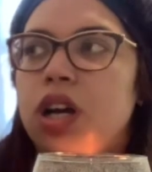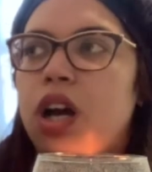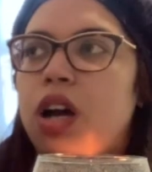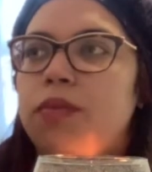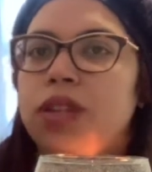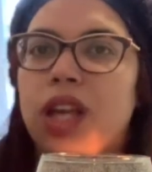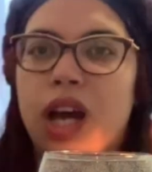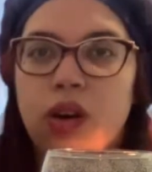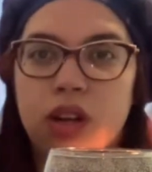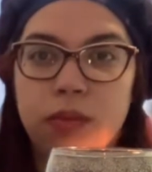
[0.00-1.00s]
um, the
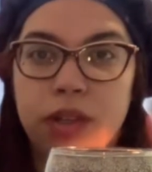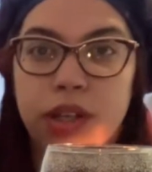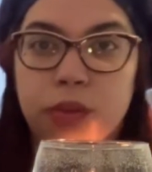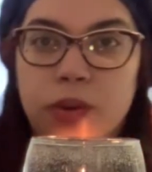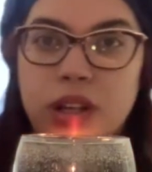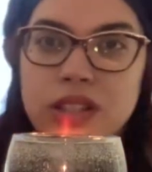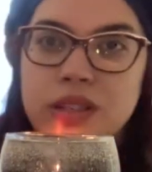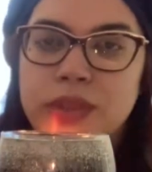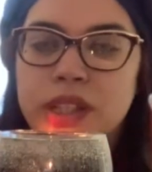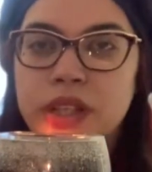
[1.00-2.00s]
outcome that you want is
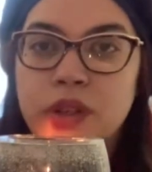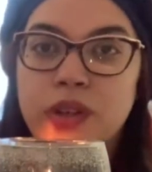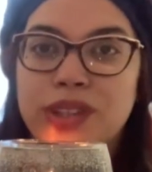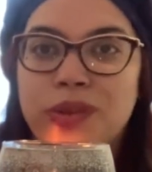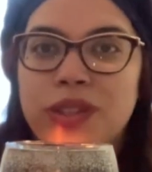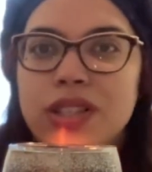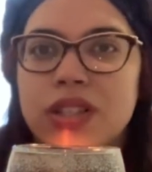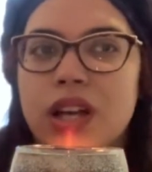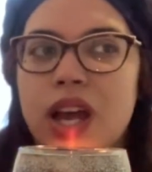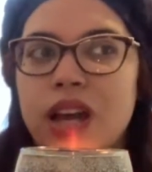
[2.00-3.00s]
something that you're going
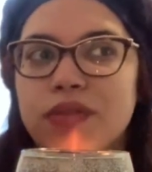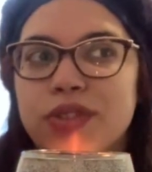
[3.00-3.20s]
to have